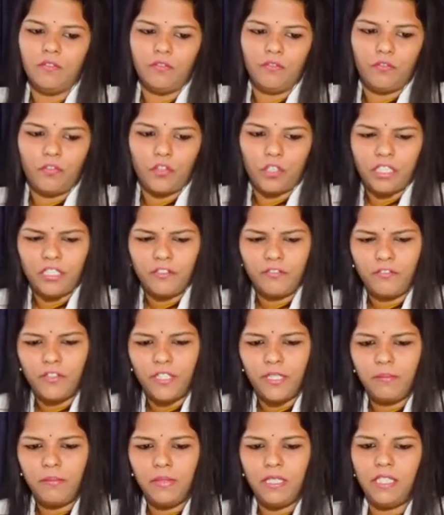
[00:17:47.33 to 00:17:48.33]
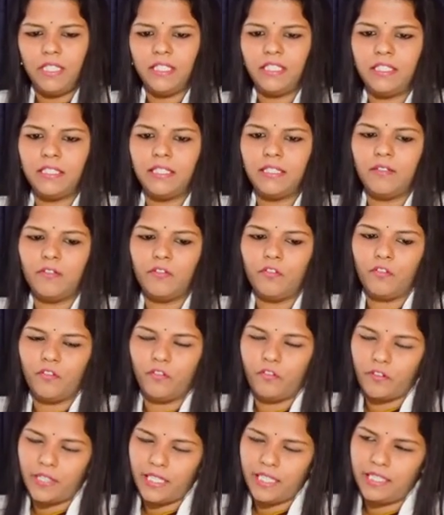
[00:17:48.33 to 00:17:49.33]
45 minutes,
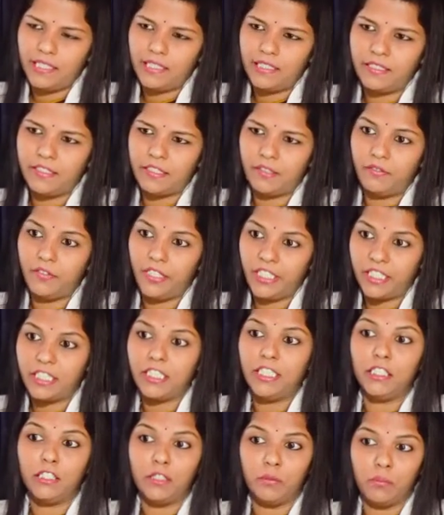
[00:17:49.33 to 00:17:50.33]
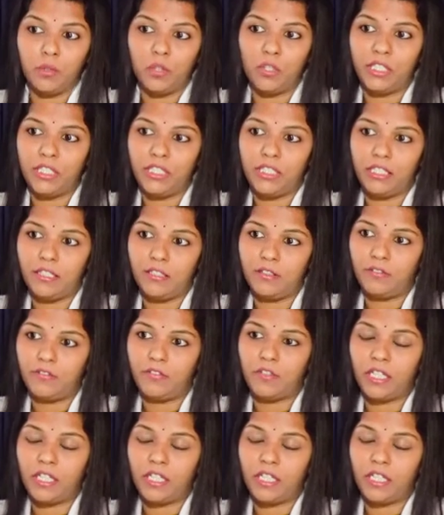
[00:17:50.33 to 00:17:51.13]
5 days a week is more than enough